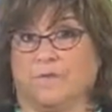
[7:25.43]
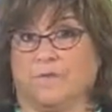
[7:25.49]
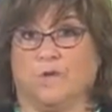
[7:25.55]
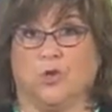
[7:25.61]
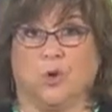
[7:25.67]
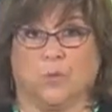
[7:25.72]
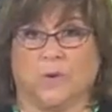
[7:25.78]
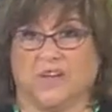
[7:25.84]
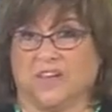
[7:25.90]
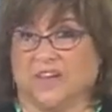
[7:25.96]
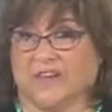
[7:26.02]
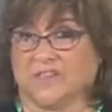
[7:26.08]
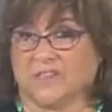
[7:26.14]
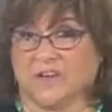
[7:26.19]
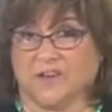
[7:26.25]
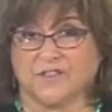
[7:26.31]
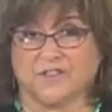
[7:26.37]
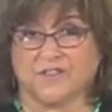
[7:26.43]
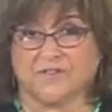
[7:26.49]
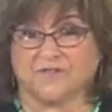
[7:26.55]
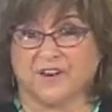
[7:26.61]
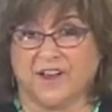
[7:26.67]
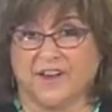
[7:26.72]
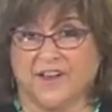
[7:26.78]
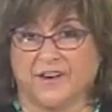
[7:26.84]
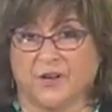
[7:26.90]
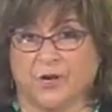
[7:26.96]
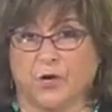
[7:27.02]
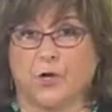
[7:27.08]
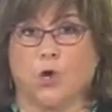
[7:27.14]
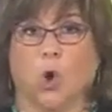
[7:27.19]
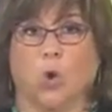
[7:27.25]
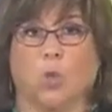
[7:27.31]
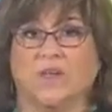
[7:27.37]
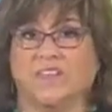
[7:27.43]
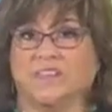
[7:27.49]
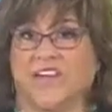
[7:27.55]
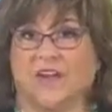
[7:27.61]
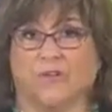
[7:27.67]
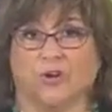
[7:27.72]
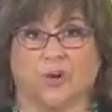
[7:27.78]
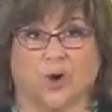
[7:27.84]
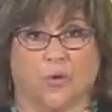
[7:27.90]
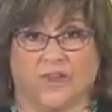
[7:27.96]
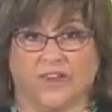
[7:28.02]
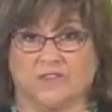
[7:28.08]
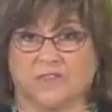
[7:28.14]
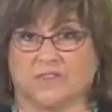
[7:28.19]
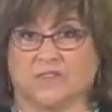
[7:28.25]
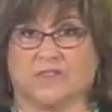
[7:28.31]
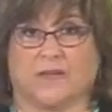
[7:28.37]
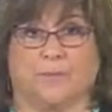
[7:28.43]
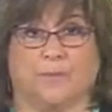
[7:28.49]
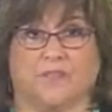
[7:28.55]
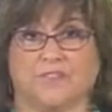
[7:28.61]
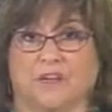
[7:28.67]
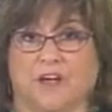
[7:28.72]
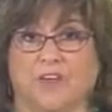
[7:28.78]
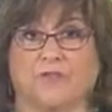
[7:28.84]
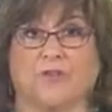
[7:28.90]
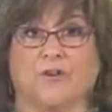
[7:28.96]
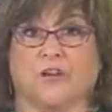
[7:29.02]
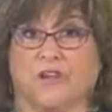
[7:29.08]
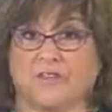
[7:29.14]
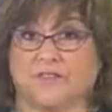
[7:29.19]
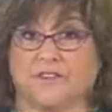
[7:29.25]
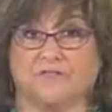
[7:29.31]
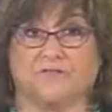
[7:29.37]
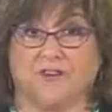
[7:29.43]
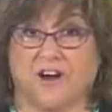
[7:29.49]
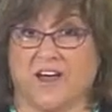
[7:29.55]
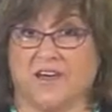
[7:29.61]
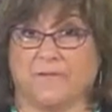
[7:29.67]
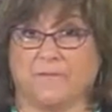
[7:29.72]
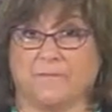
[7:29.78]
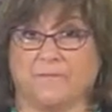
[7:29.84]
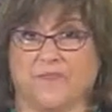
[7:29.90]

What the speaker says: Nobody likes cousin Fran. No one's ever going to step aside for cousin Fran.